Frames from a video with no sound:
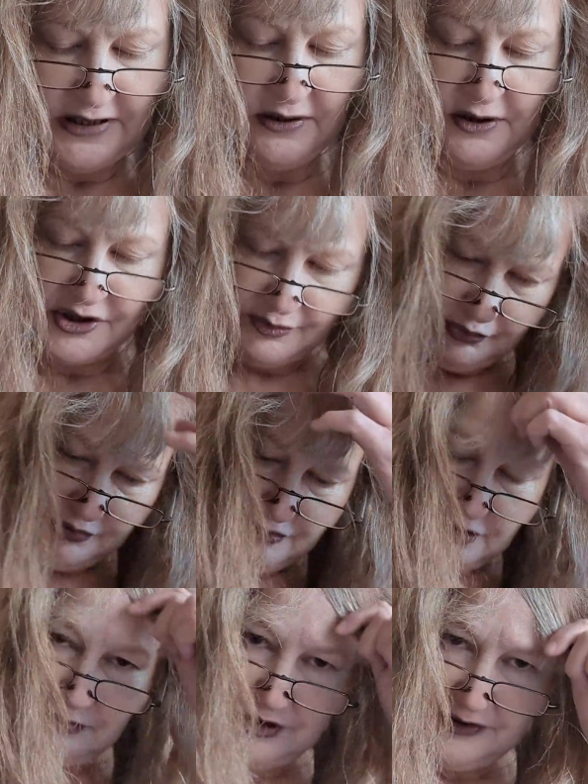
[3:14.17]
I'd lost
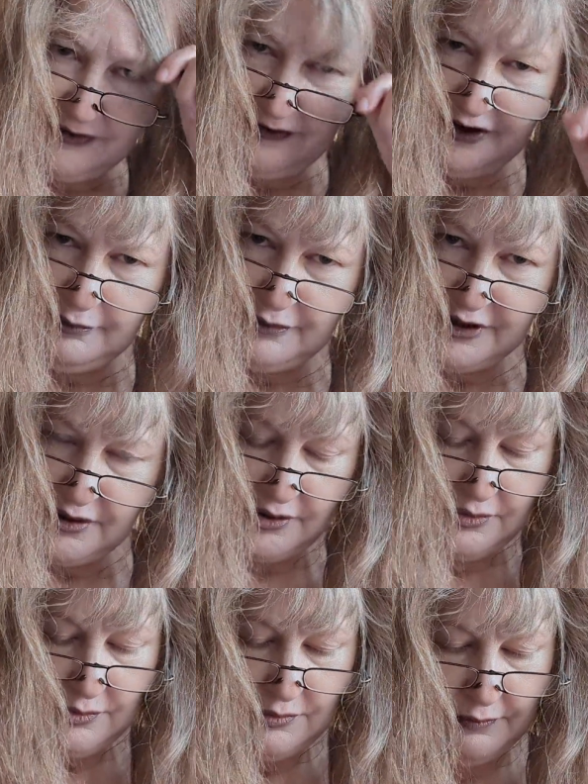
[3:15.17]
Bruno and his family
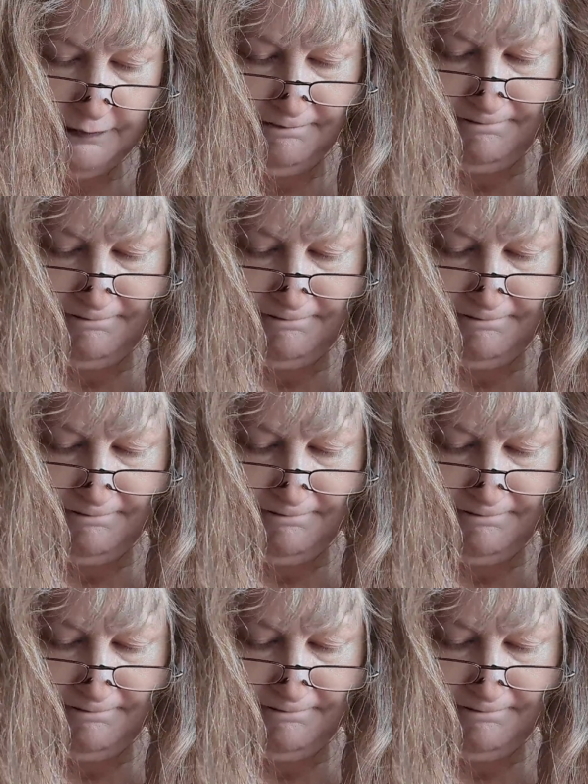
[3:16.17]
too.